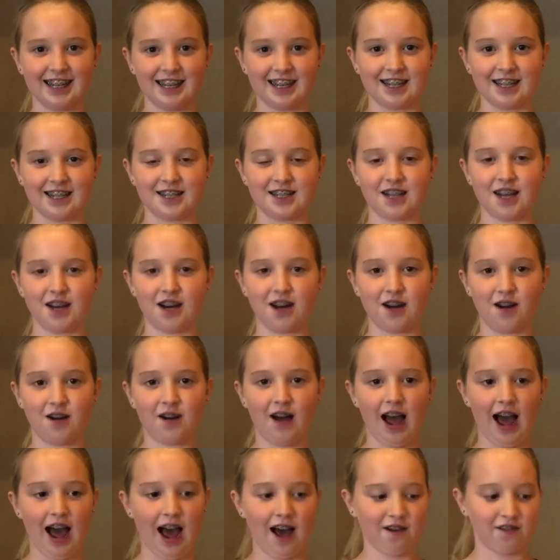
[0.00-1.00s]
So
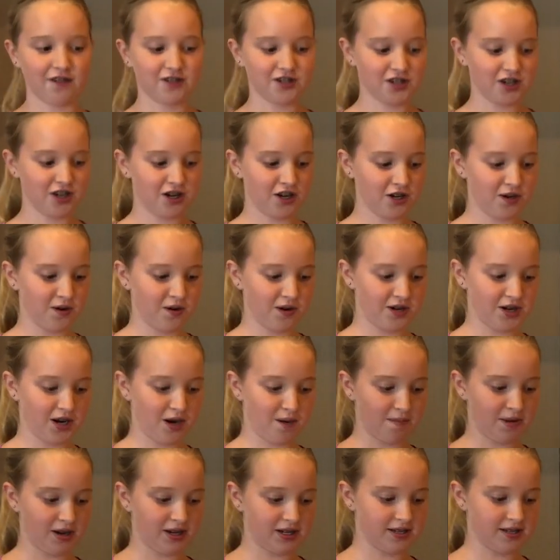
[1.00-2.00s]
after you're
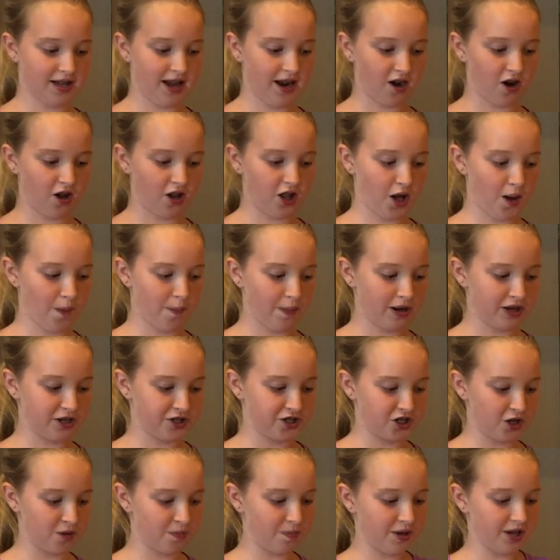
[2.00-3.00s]
done mixing that all up, it
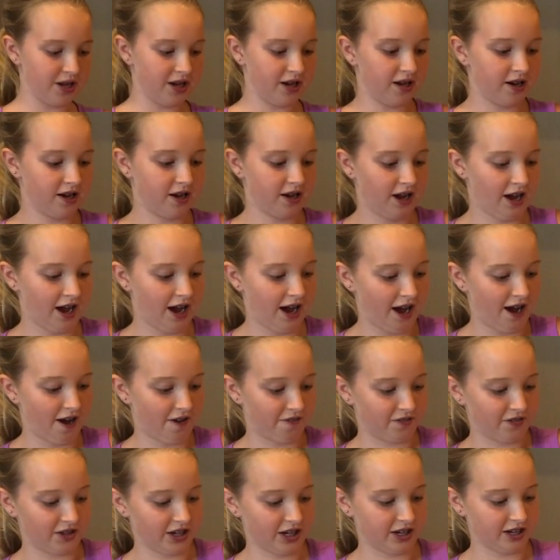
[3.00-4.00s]
should
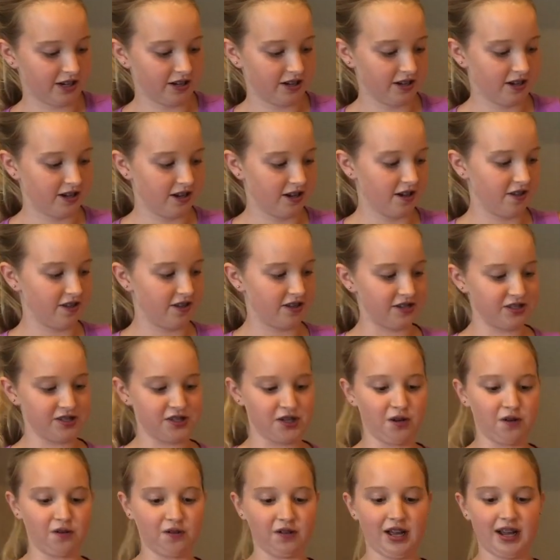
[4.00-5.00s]
have like this
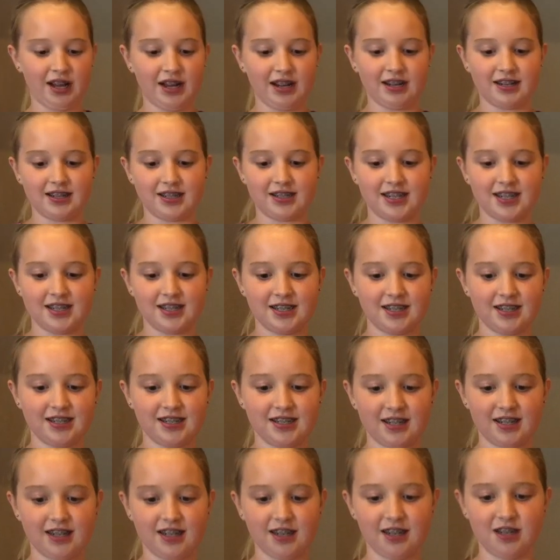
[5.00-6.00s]
dough-like
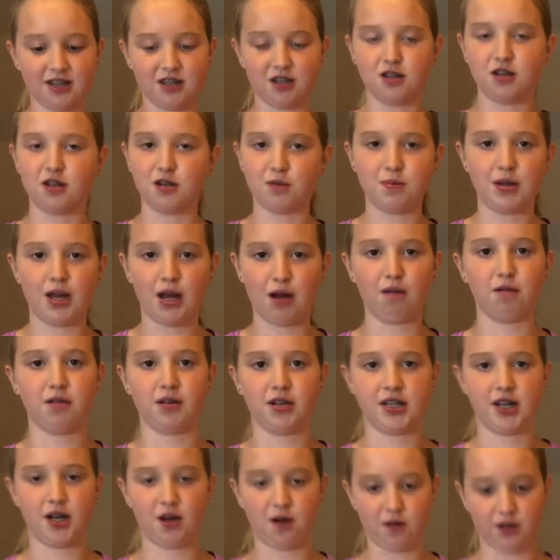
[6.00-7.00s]
consistency. You'll be able to
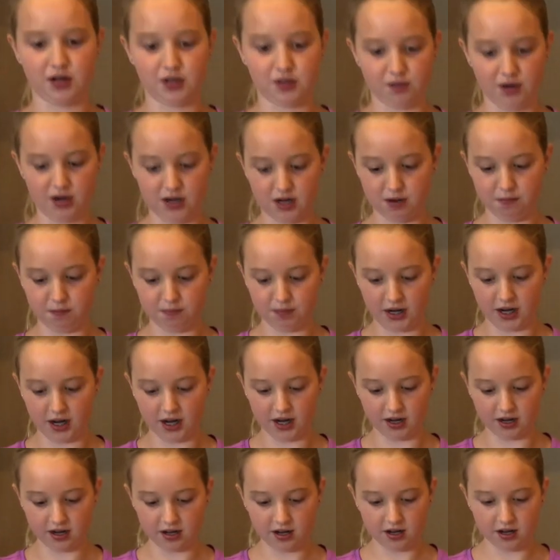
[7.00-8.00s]
tell when it's ready,
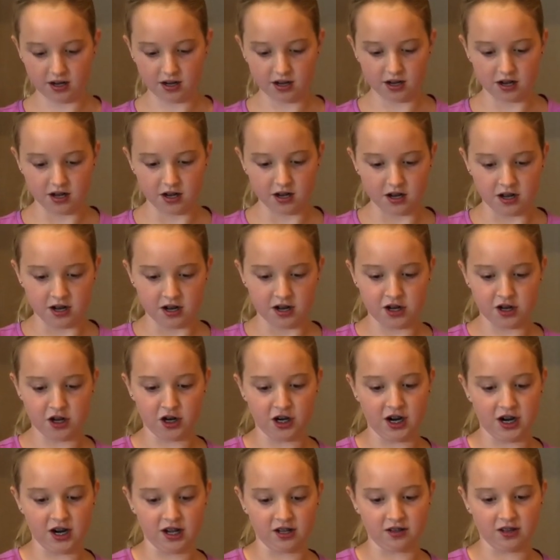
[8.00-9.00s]
but you're
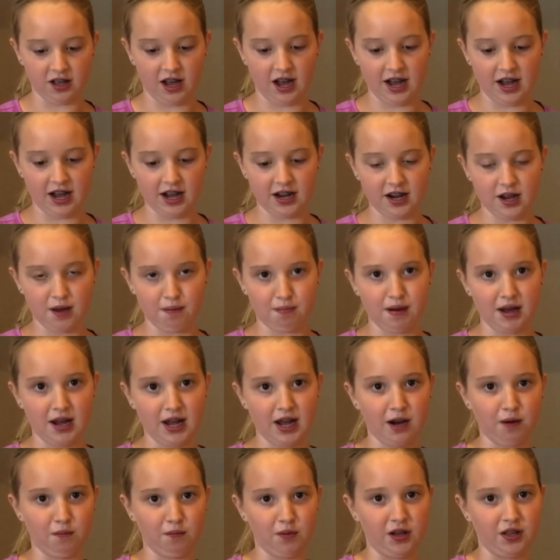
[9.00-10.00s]
going to line a
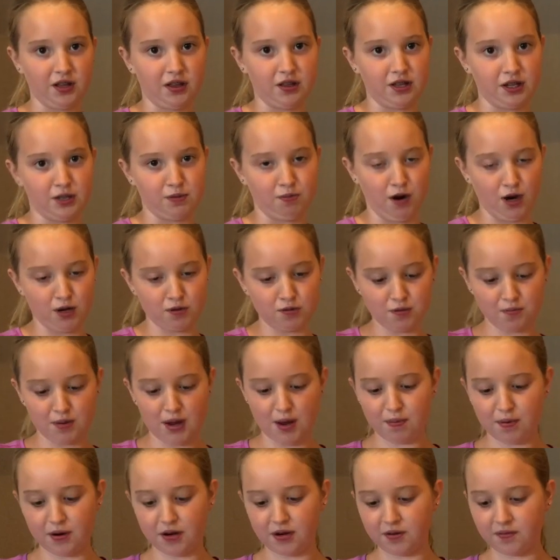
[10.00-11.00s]
pan with this parchment
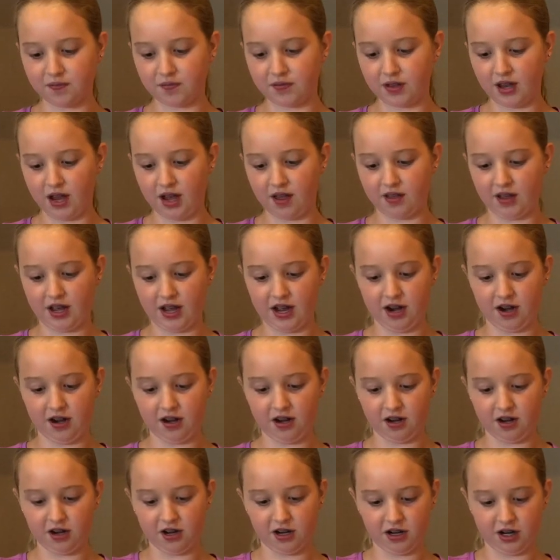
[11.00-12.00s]
paper, and then
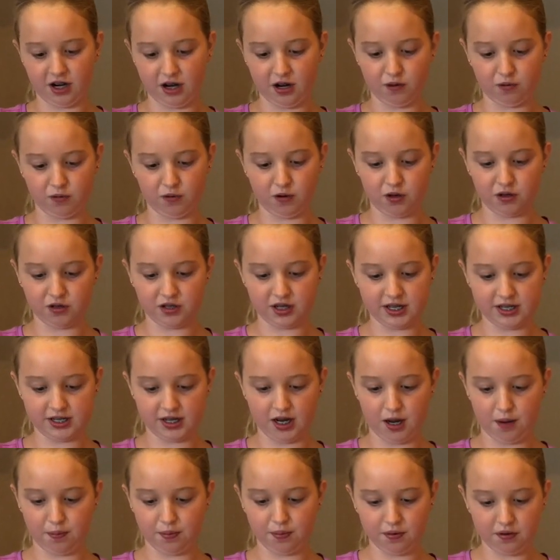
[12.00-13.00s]
you're going to roll these
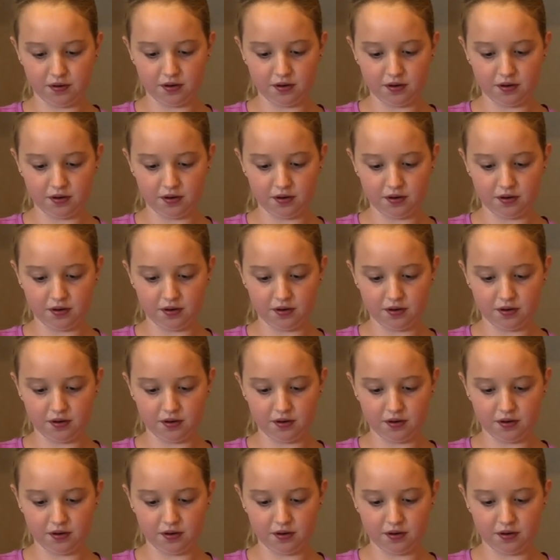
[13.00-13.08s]
up